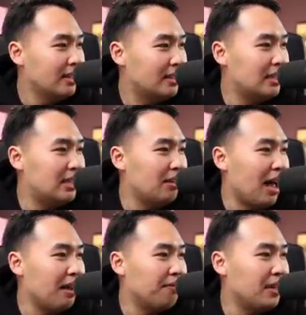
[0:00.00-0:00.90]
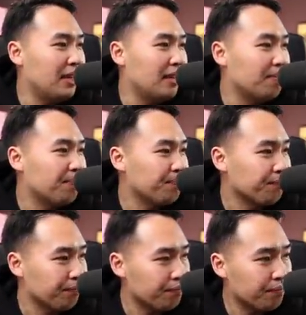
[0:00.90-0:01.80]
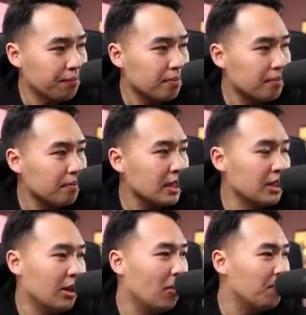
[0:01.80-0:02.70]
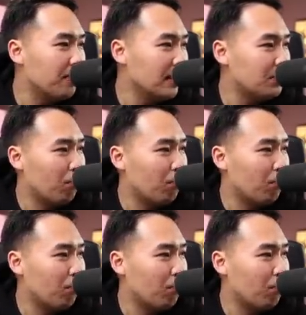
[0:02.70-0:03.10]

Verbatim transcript: CCIV, you know, this